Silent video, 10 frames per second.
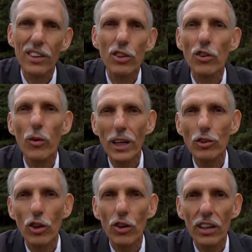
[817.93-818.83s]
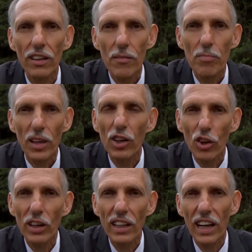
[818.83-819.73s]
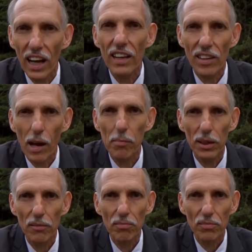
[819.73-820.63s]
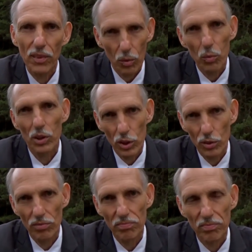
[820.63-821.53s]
There's great joy in knowing that God is happy with you.